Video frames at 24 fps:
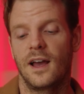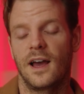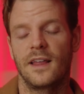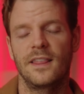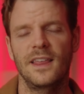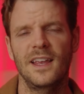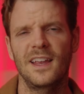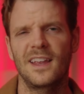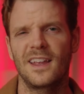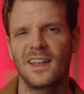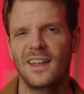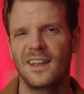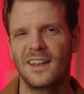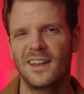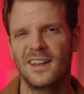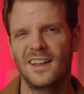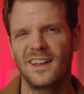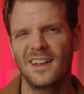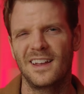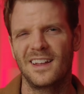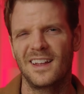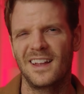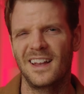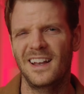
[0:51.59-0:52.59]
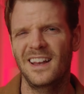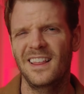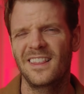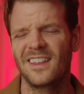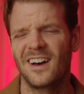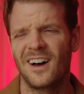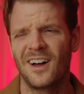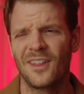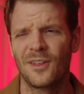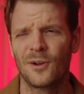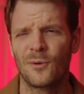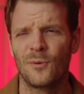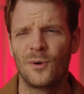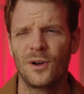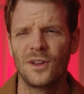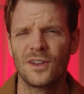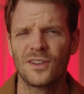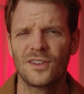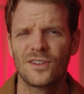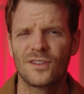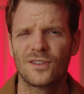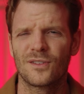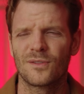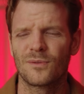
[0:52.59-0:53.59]
I think any of the other
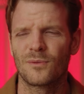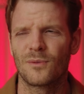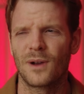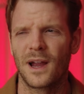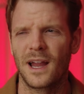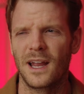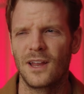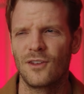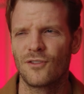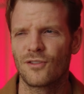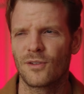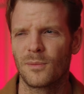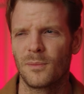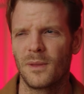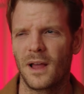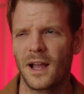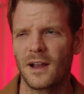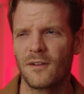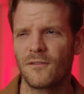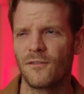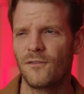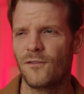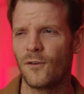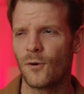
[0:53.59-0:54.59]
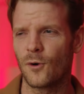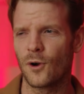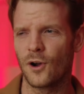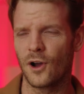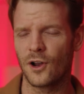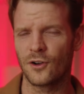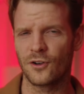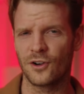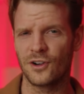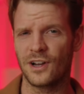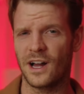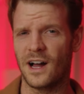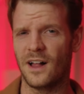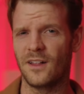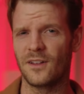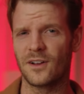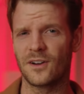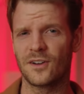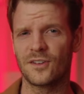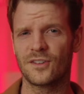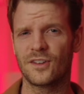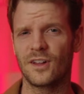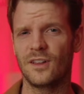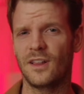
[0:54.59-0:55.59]
ones range from like
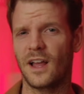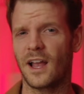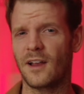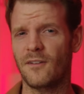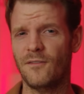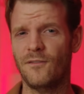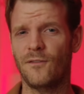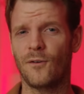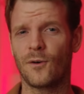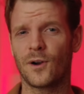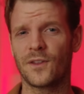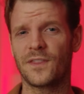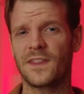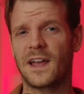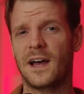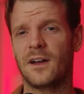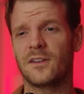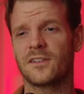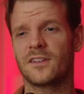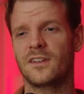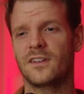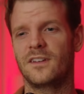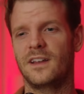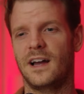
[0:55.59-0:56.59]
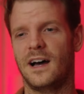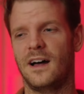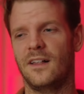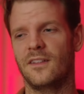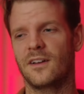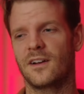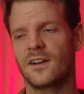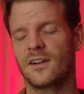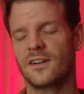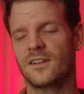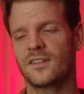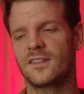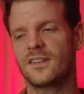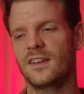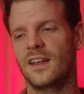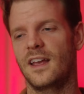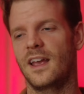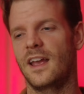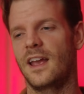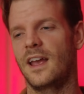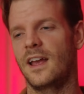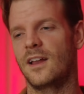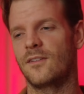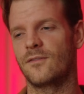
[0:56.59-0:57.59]
$400 to like $4,000,
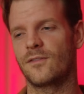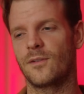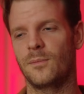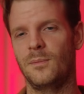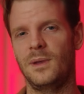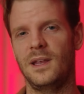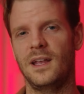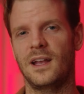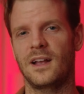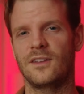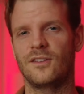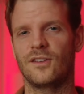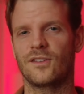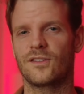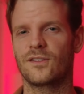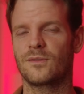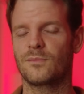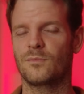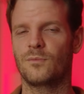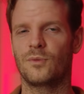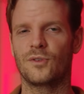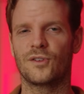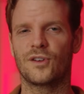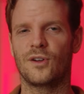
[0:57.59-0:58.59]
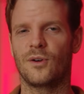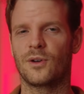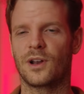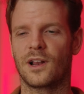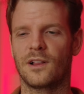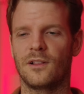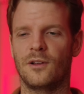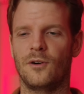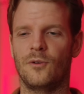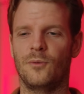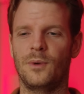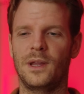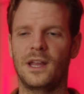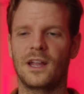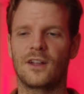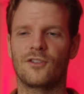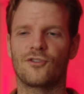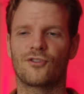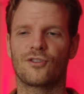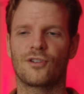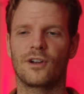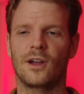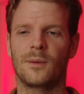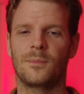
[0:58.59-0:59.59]
and for me, I just was going on a little
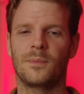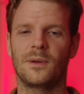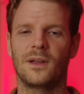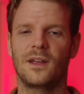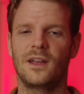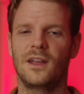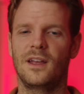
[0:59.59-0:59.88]
weekend trip.